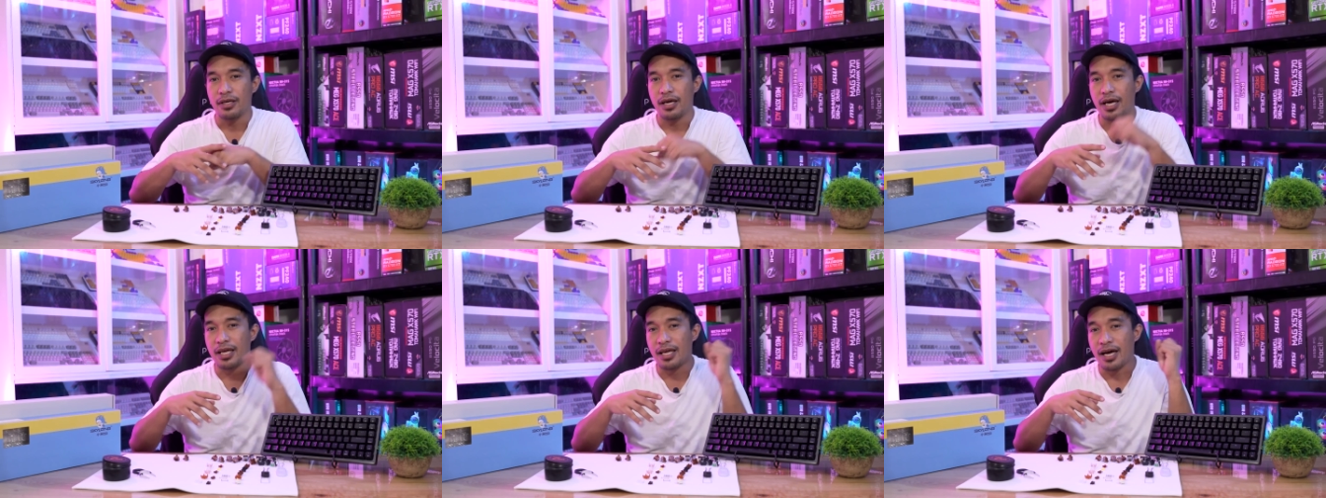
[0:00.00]

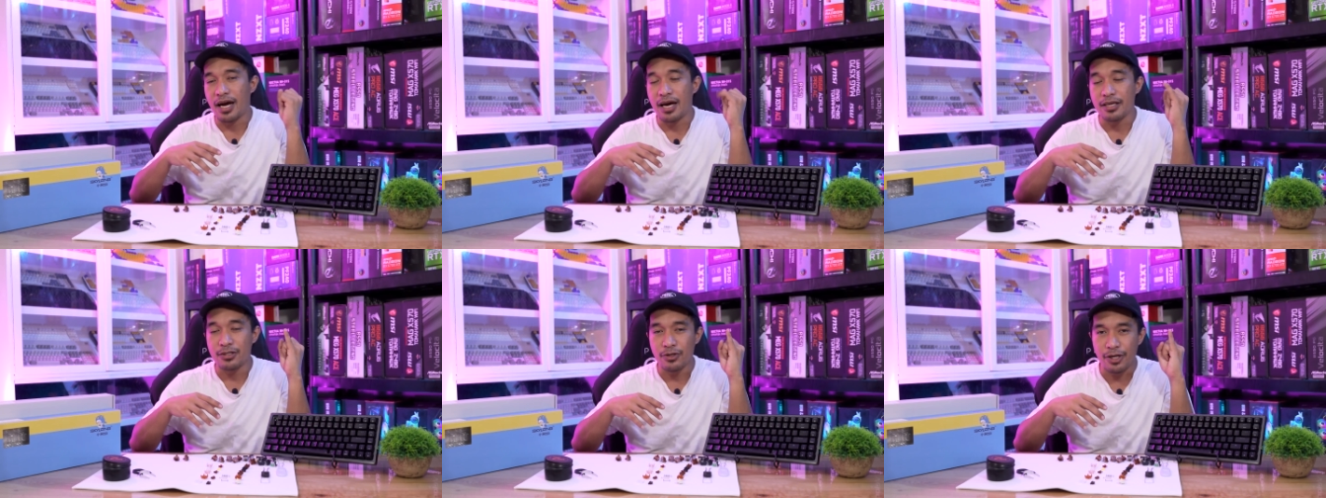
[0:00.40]
And
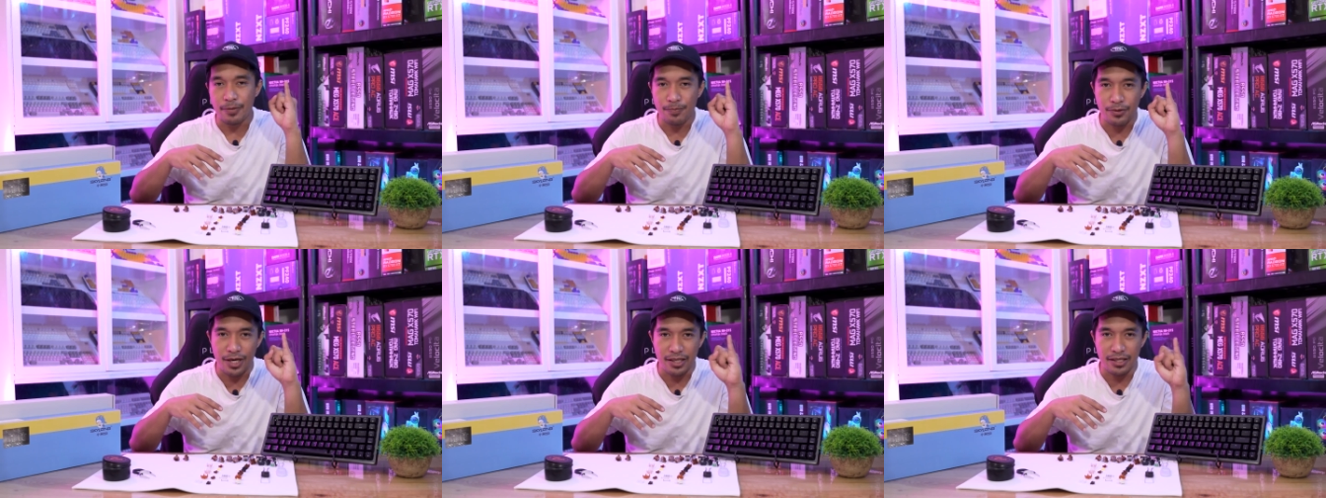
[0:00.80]

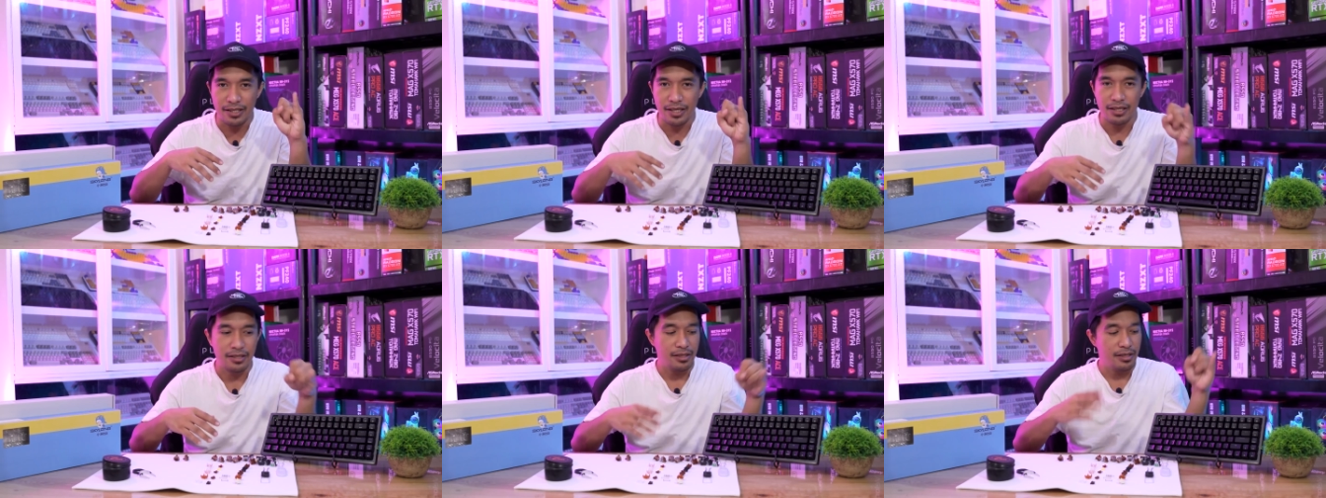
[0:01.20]
i-isolate po natin
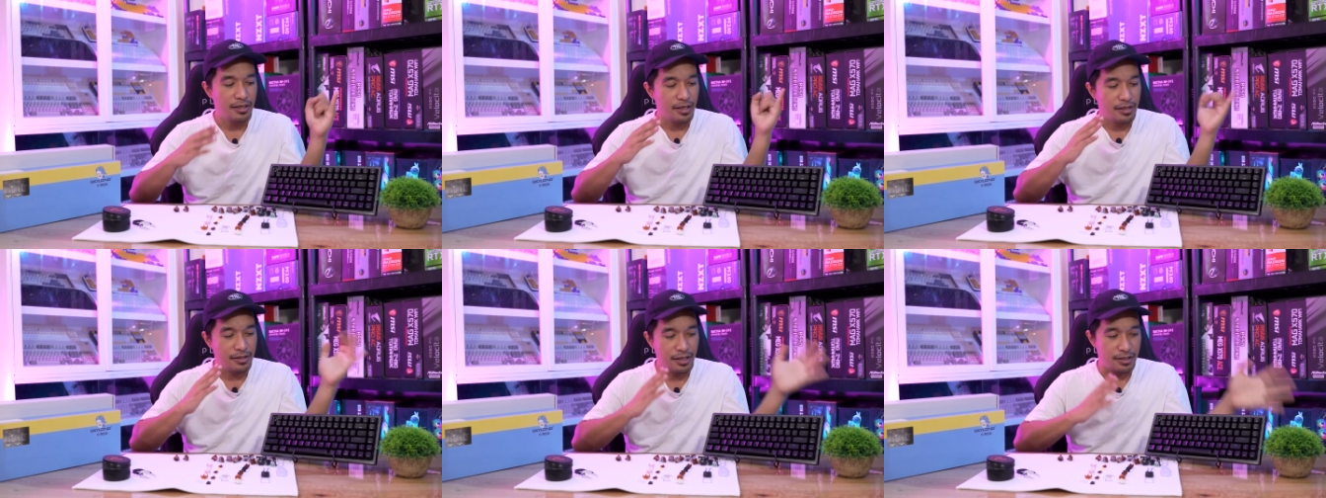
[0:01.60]
yan
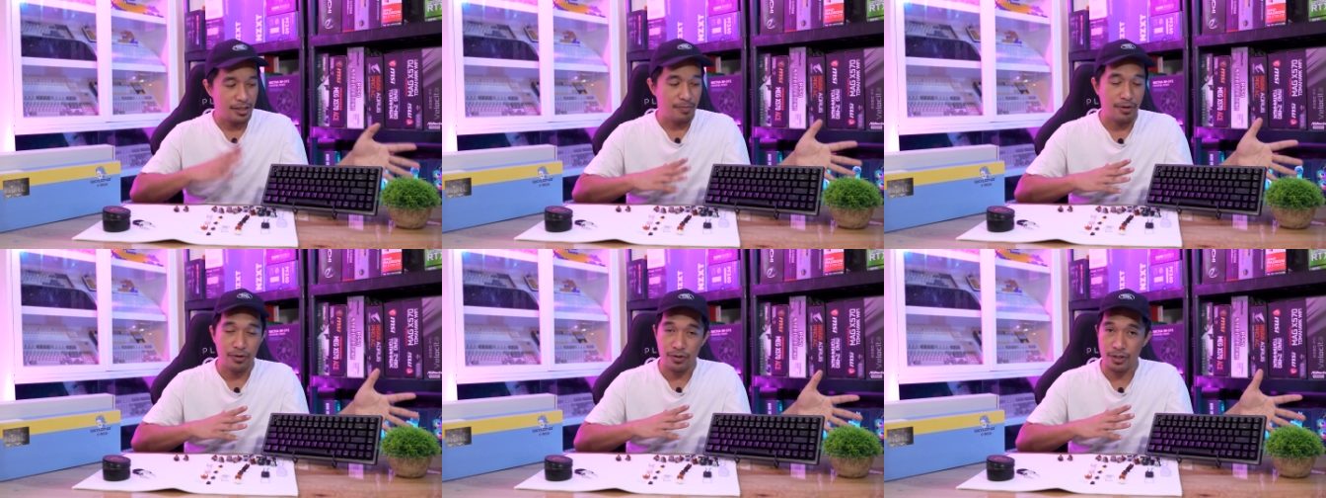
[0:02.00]
just
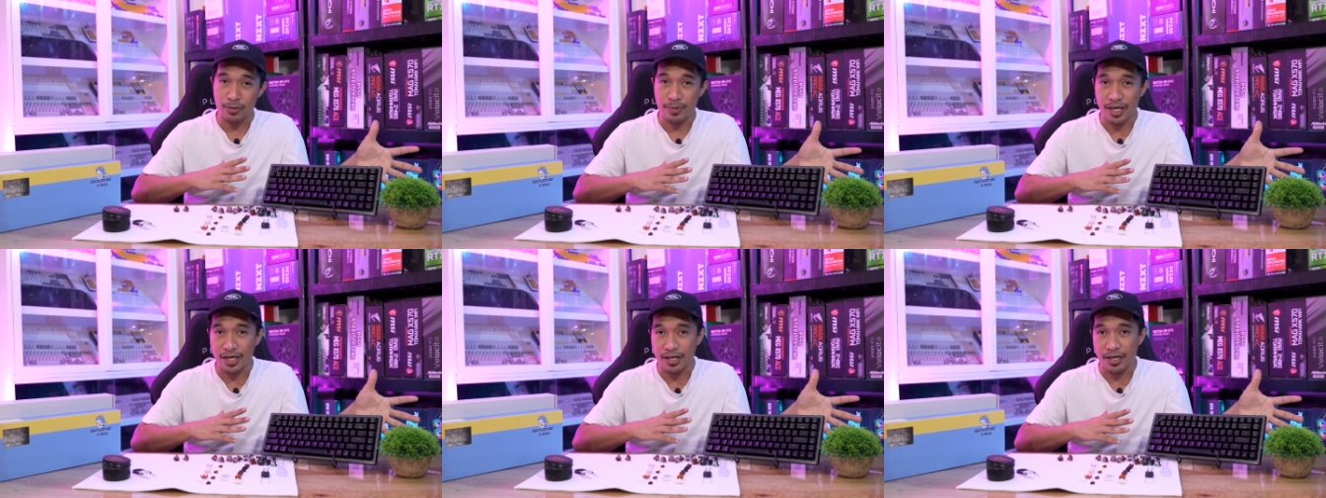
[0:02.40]
about this
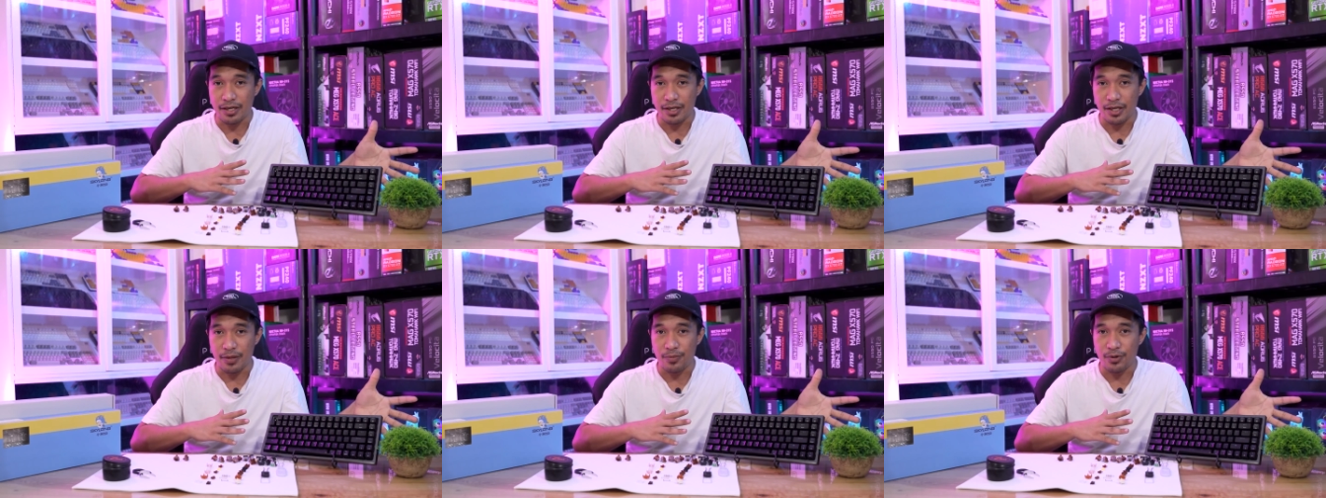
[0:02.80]
mechanical
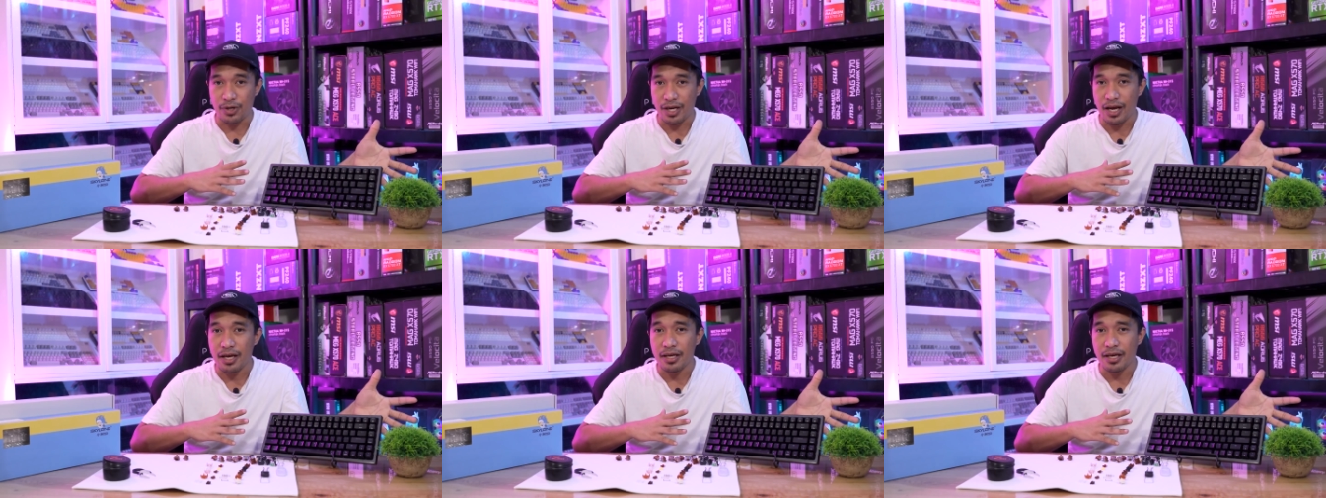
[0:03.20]

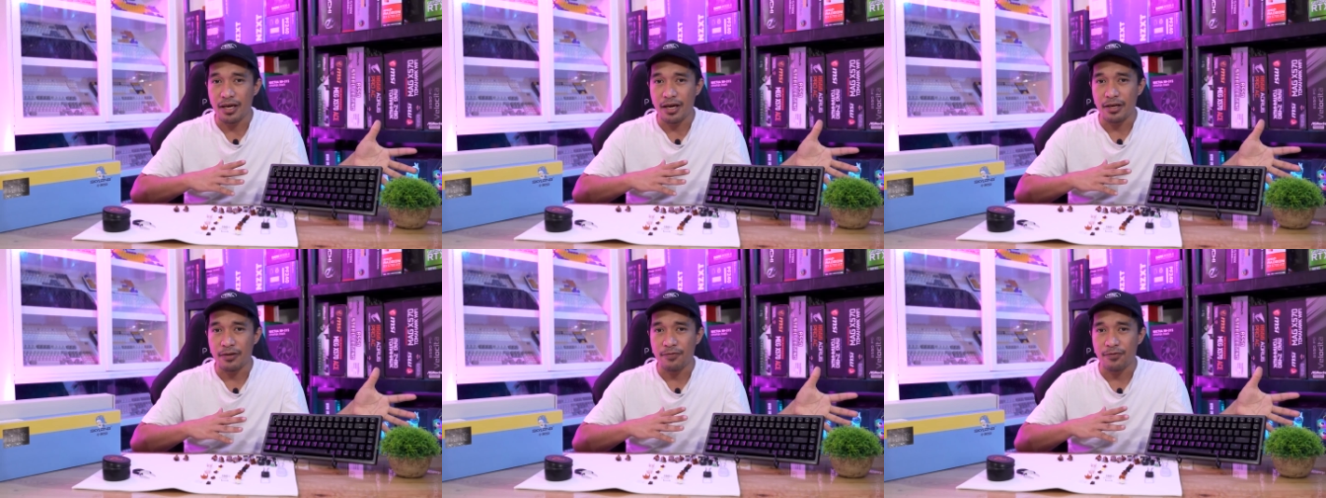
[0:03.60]
keyboard
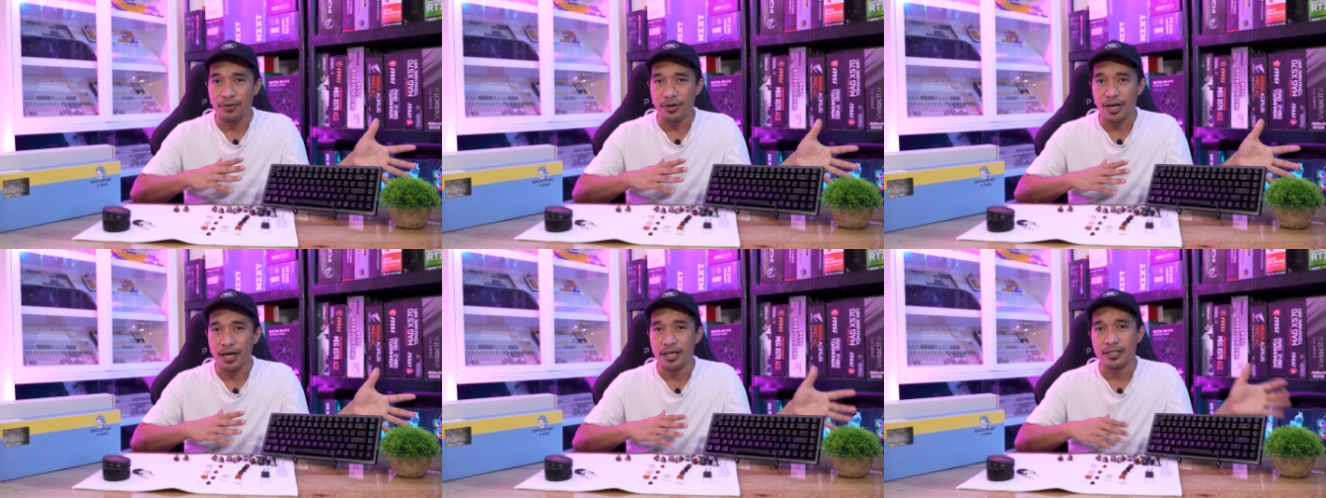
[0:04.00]

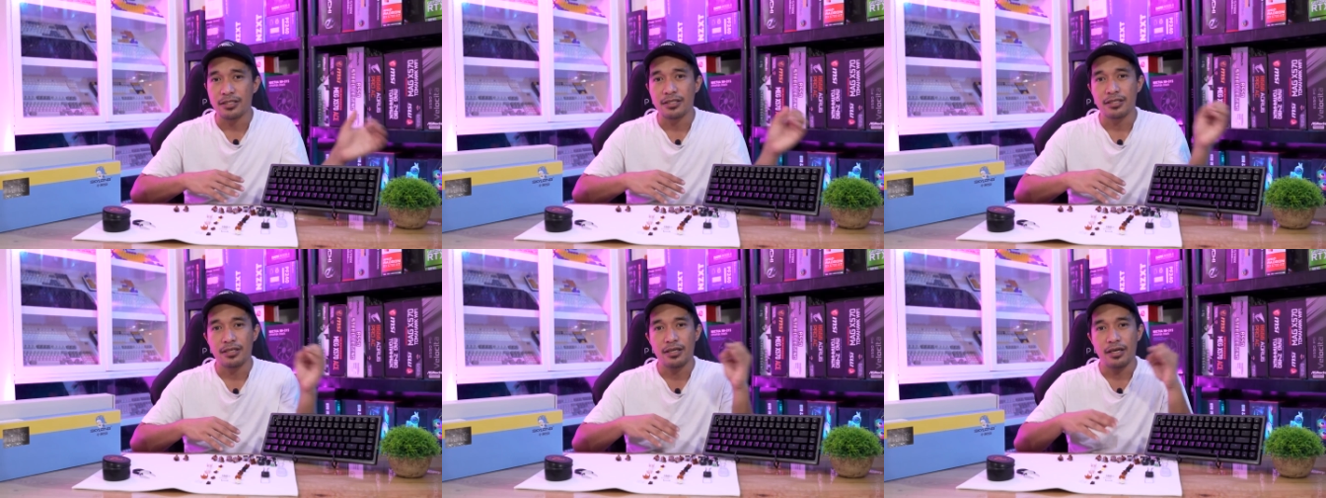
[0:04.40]

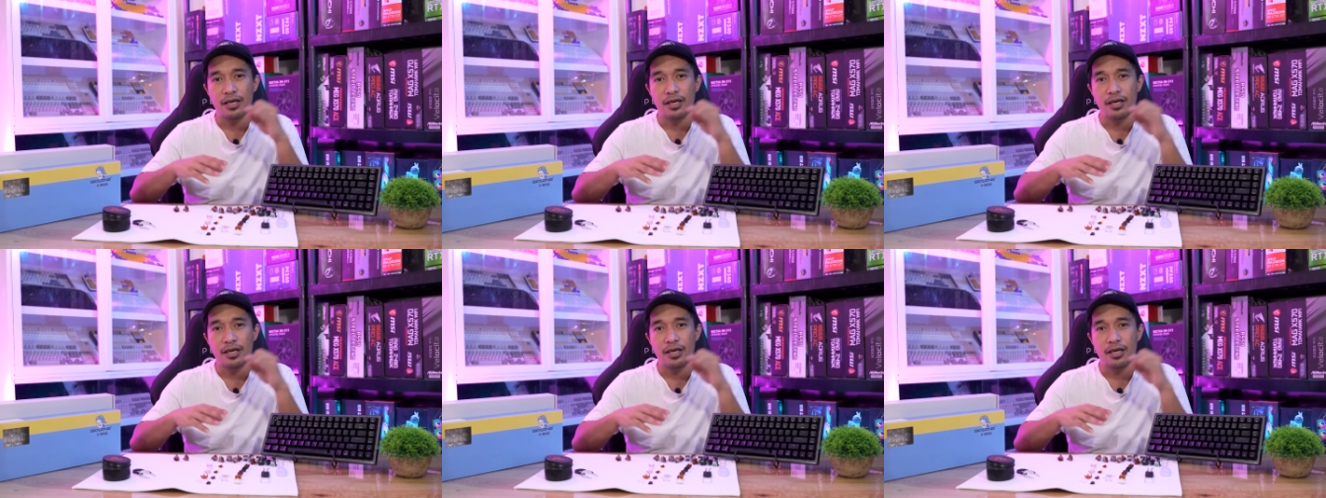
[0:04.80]
AK84S,